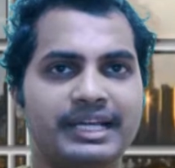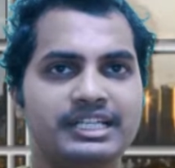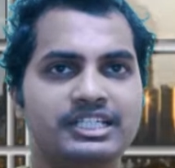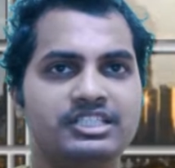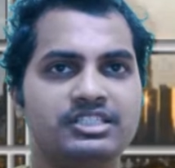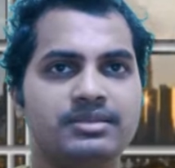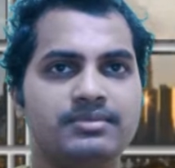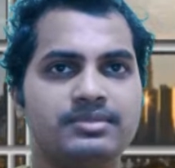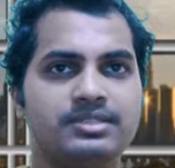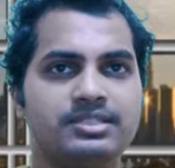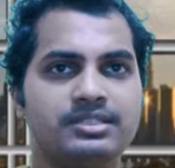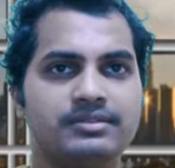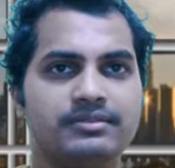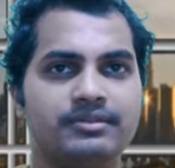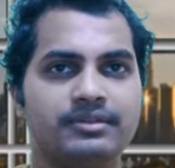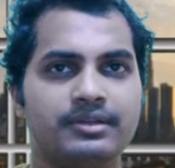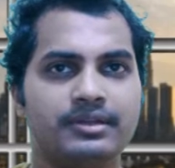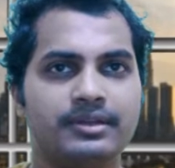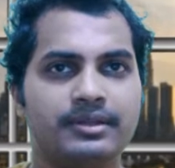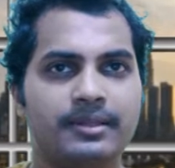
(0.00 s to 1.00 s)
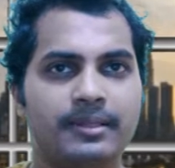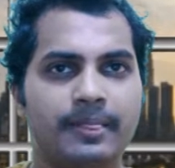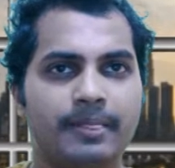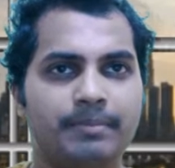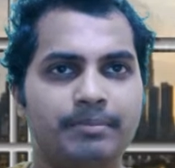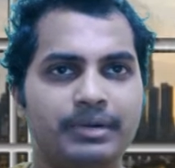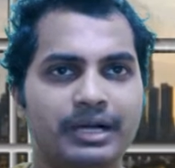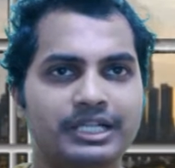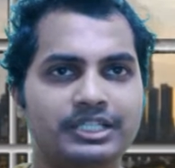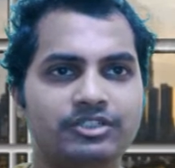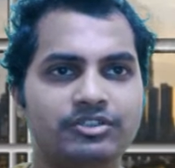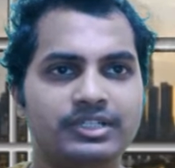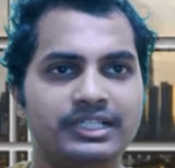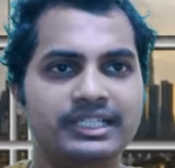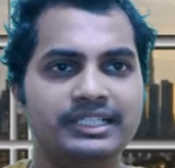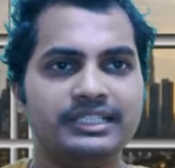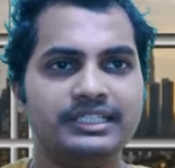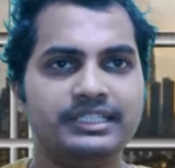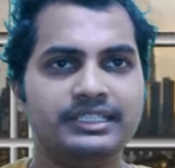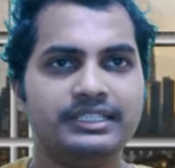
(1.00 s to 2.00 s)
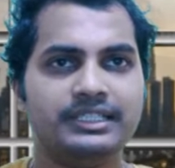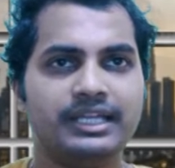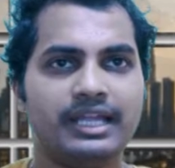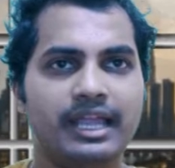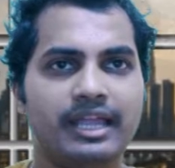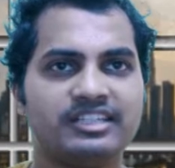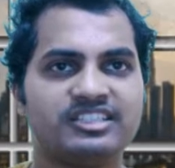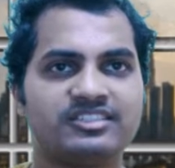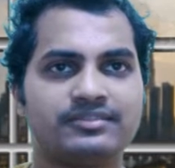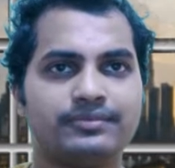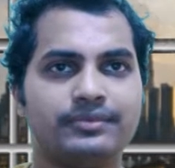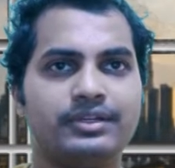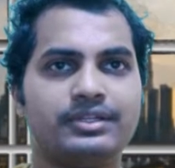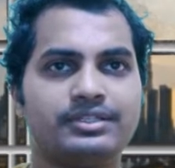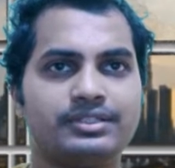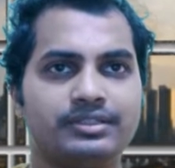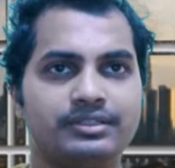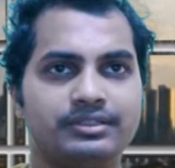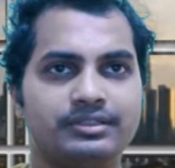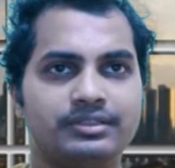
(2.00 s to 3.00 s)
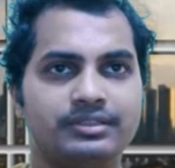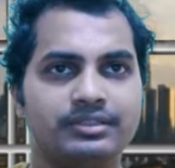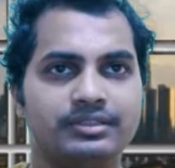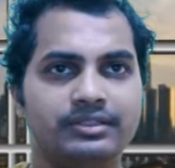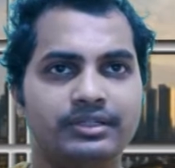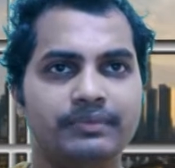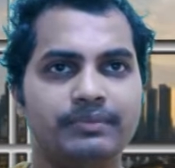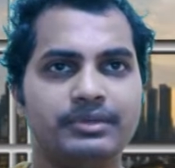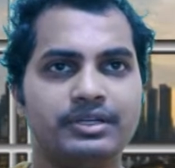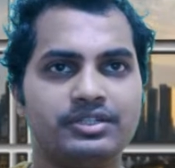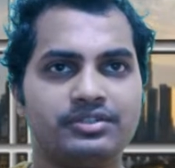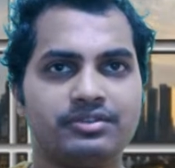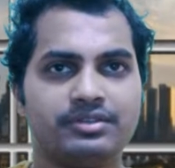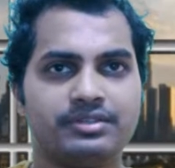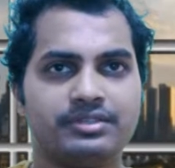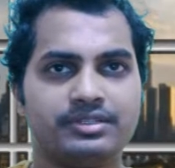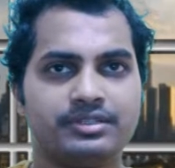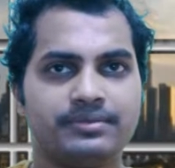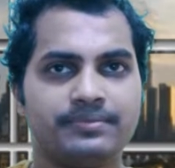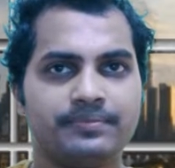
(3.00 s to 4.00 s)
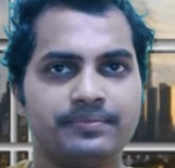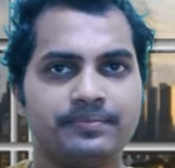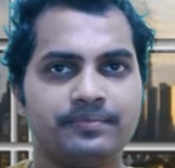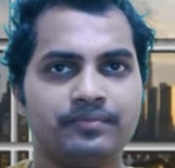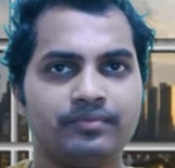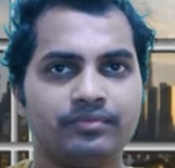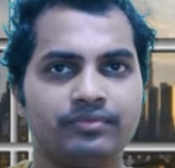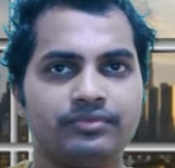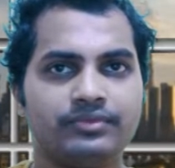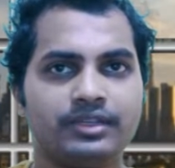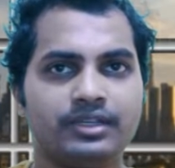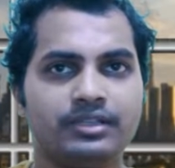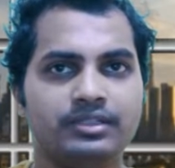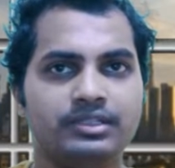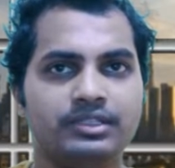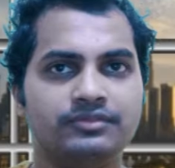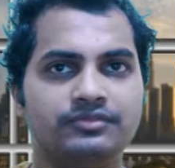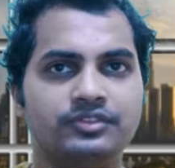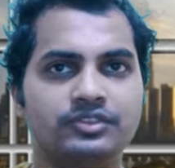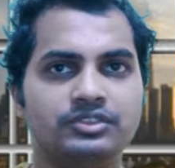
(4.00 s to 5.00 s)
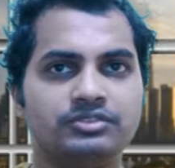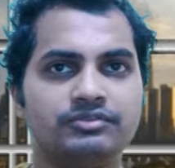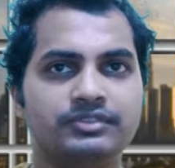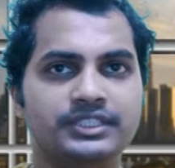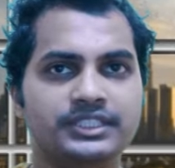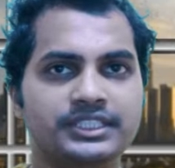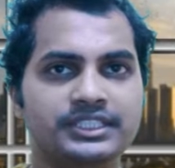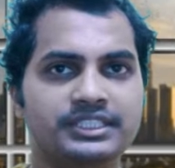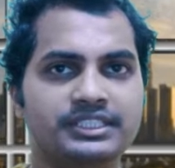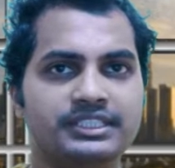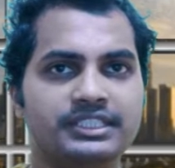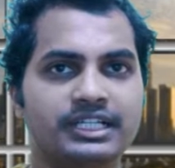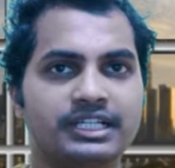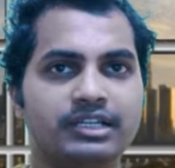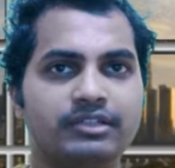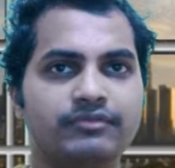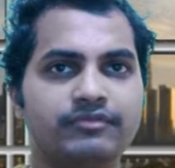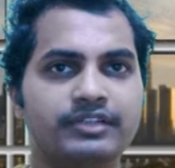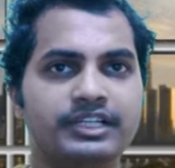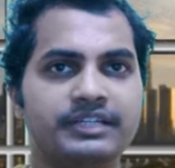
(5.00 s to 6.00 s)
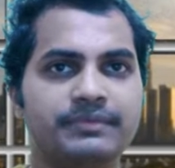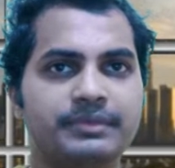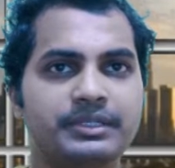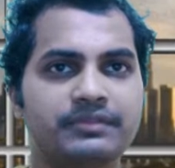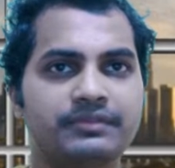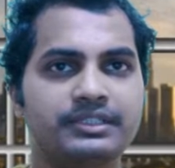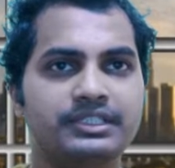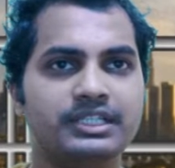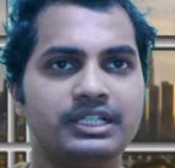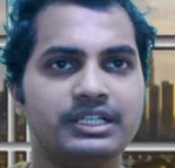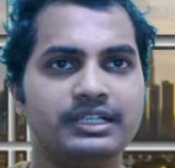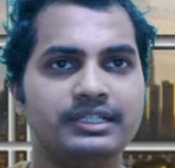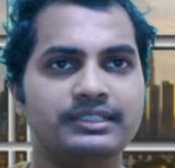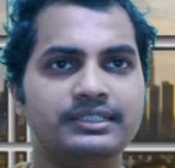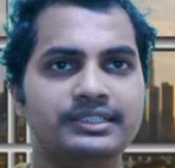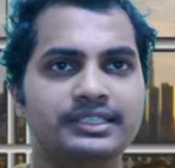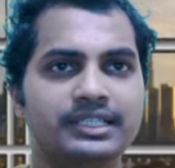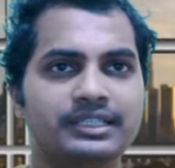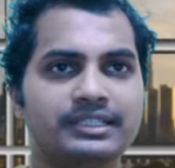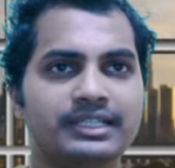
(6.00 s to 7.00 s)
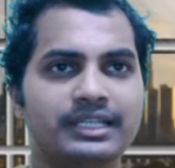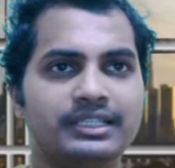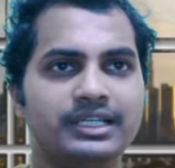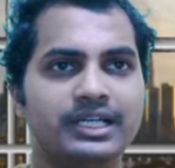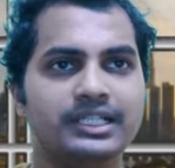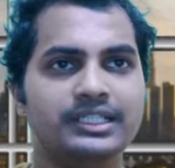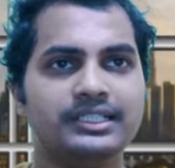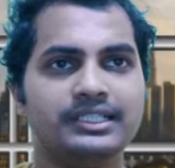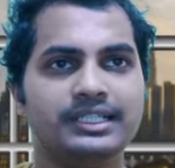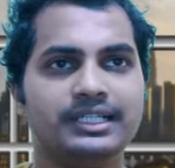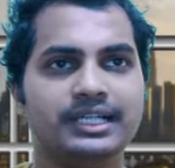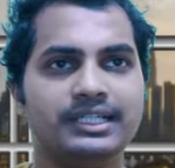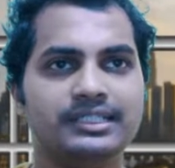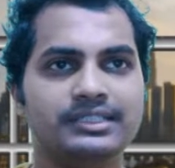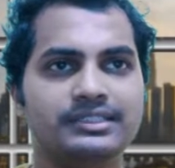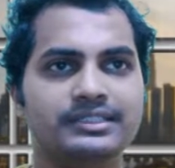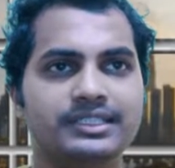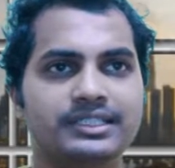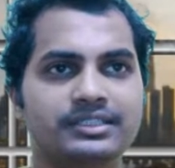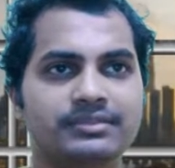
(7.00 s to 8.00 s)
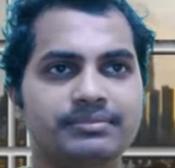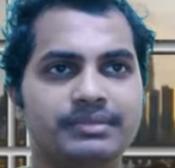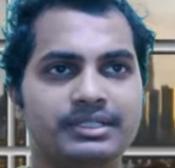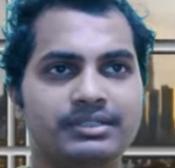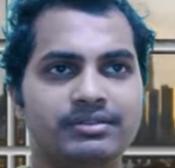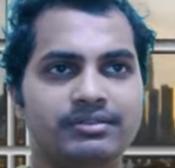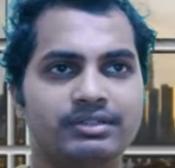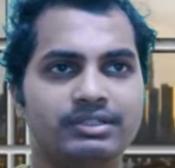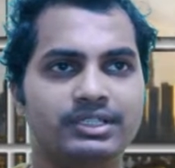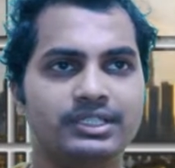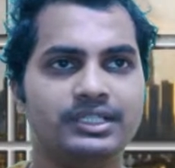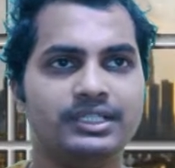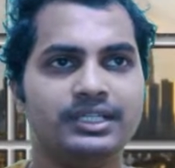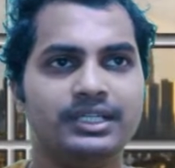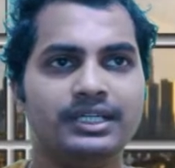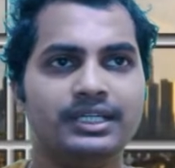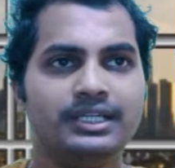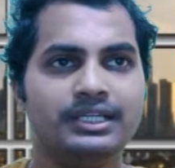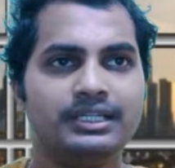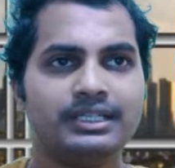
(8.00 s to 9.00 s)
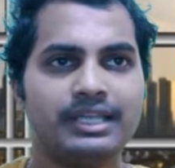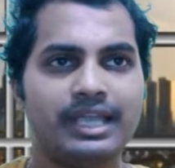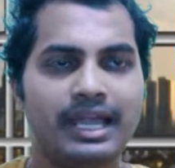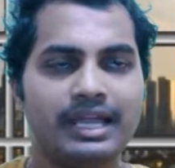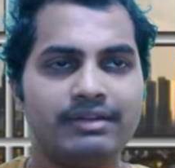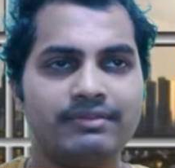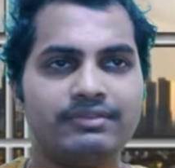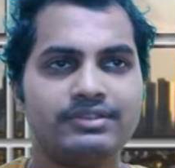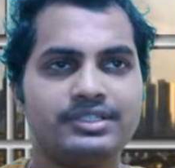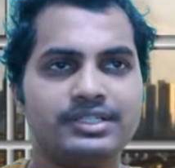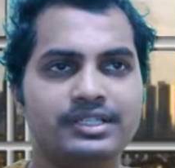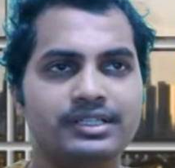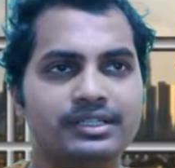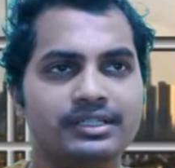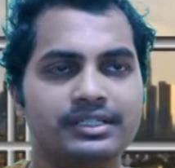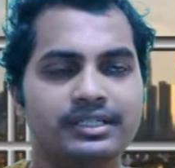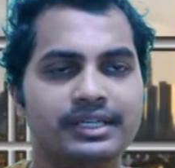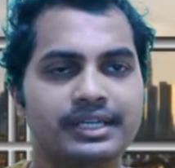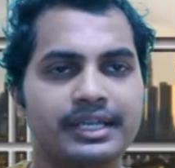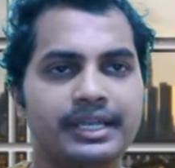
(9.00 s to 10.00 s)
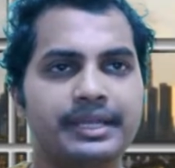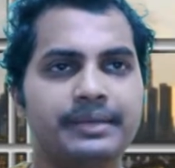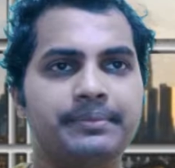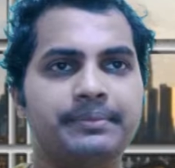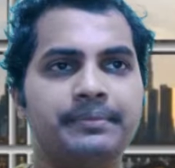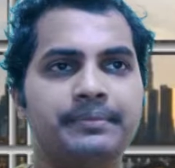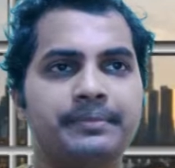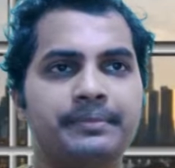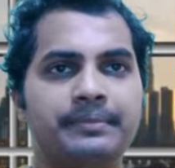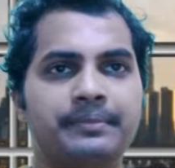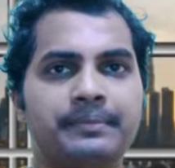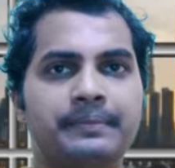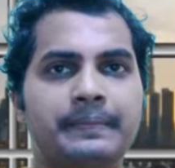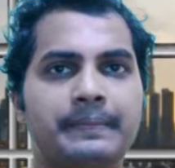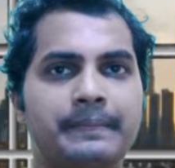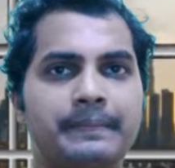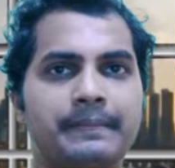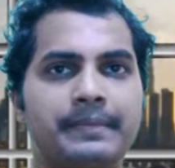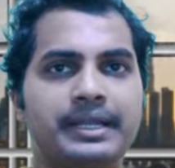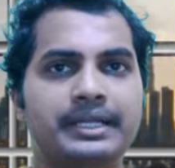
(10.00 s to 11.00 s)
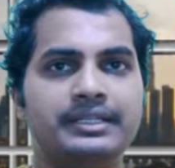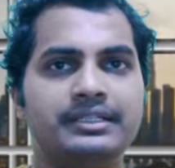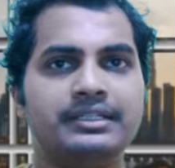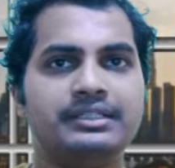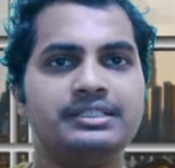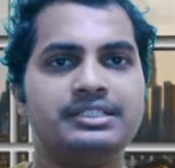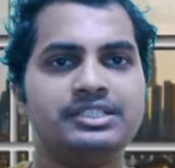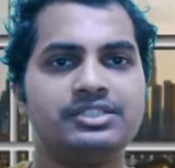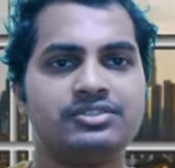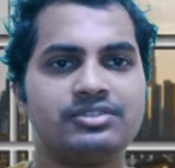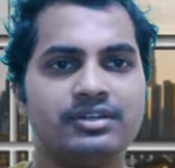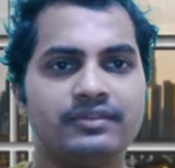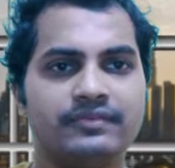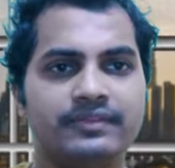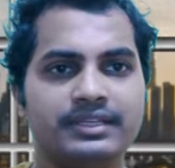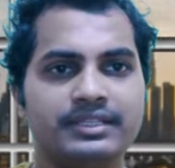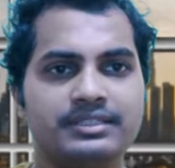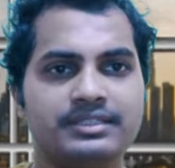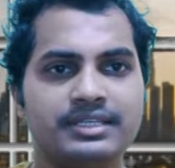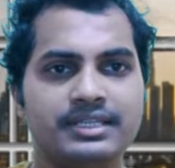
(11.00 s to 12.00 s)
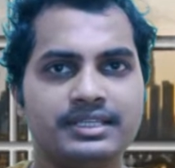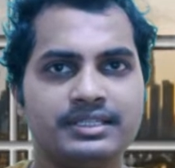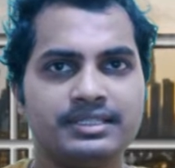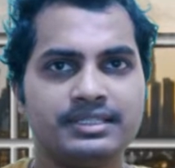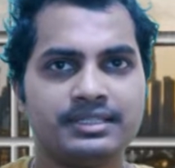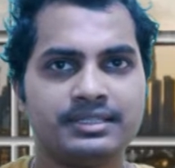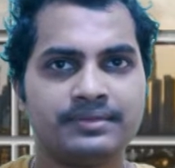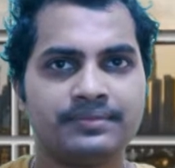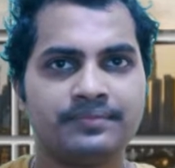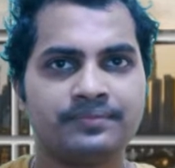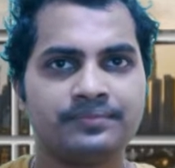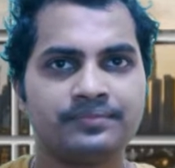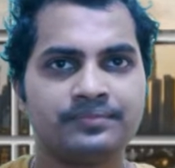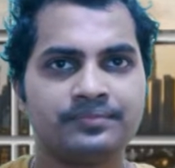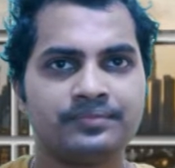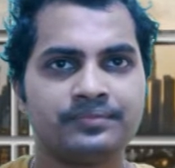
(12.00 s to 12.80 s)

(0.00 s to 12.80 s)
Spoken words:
mechanisms, particularly repressions. The fourth one is the conflict between the conscious and unconscious material can result in mental disturbances